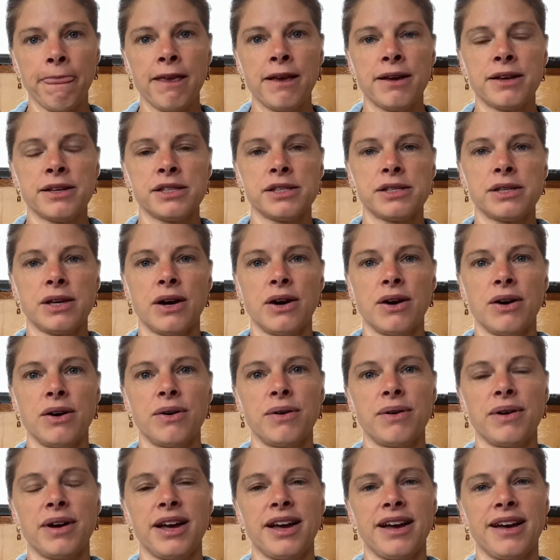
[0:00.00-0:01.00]

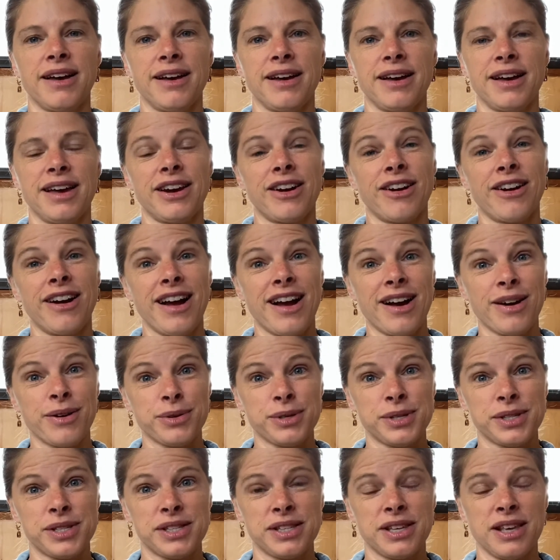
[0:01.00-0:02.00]
So at our
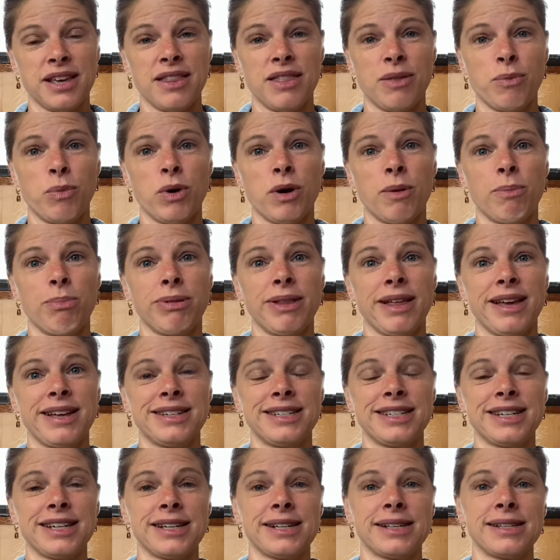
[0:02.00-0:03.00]
house, we're
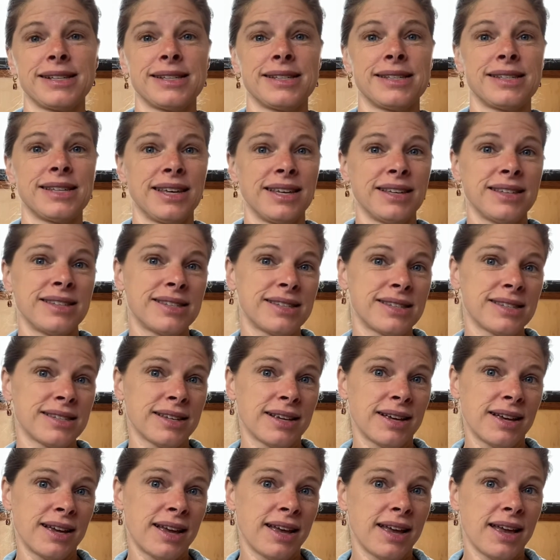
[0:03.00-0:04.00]
planting seeds,
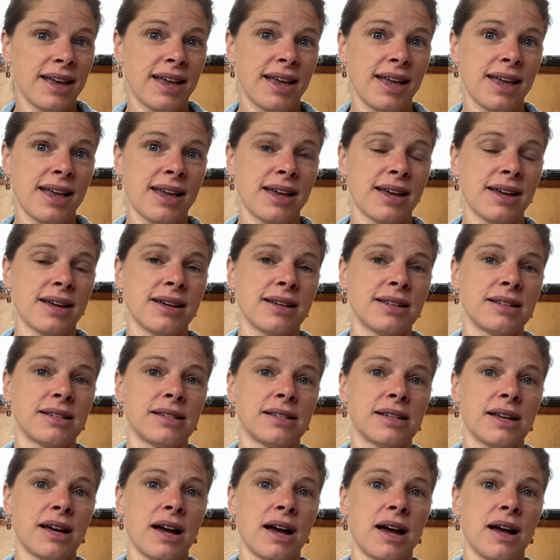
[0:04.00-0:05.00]

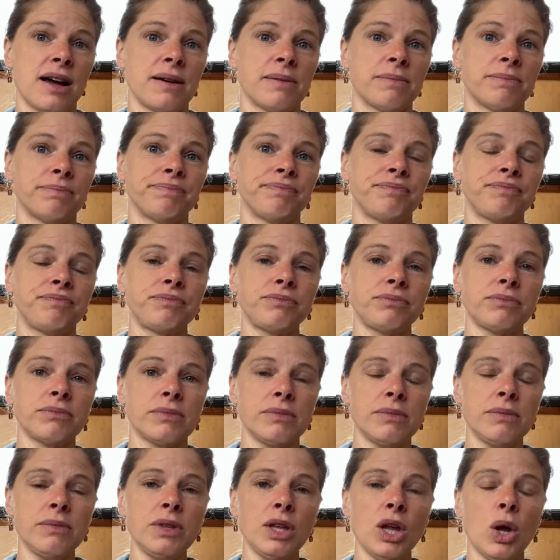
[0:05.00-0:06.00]
and
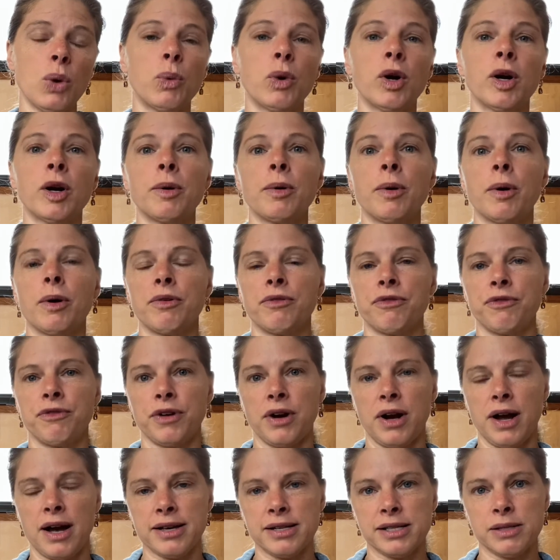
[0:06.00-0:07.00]
we're
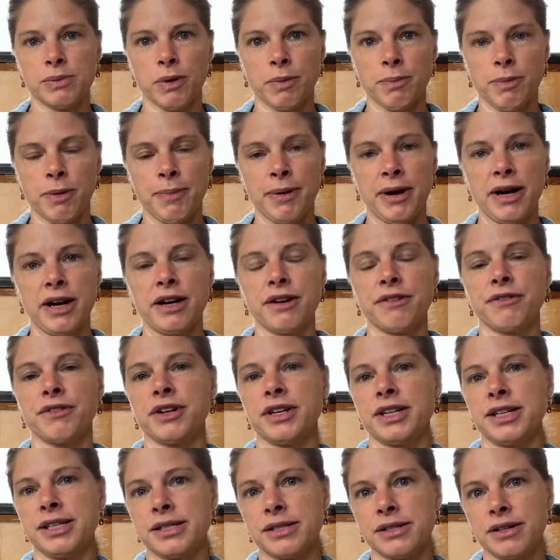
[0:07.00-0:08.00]
preparing for
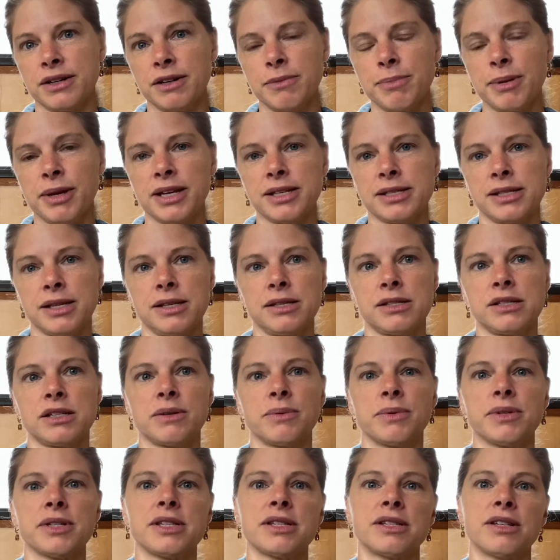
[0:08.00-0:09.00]
Easter because Easter
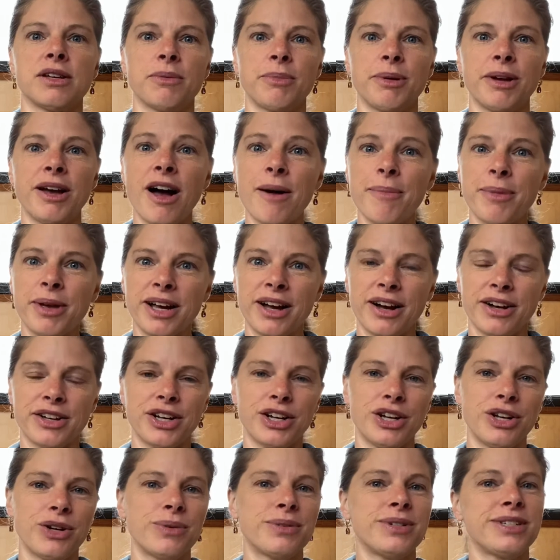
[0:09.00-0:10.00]
will still be coming on a
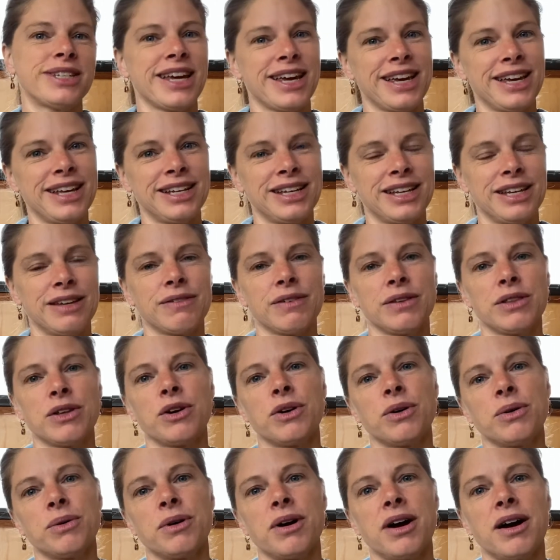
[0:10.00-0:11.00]
known date, even
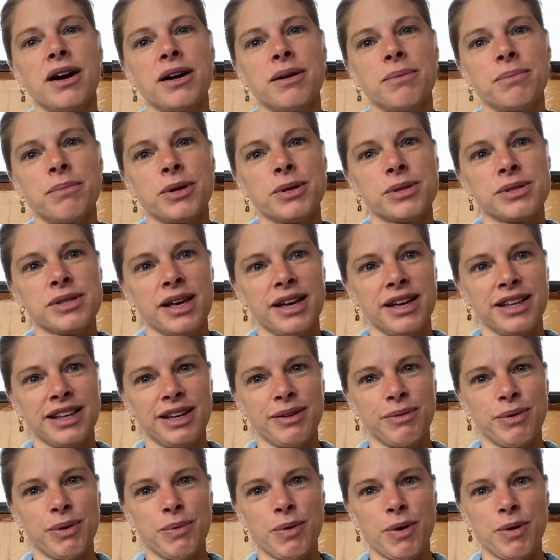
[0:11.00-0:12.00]
though most
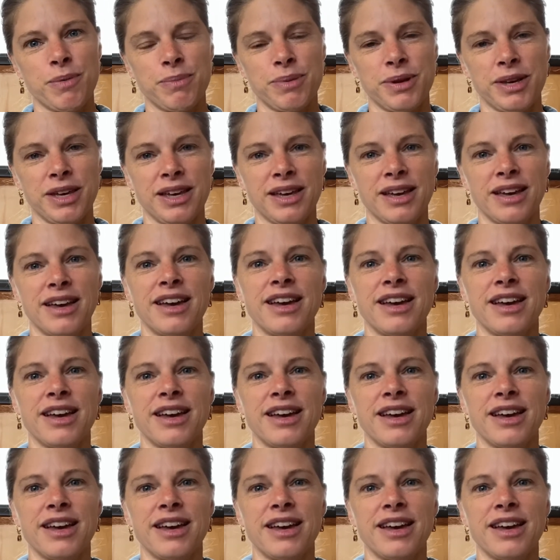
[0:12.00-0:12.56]
likely we won't be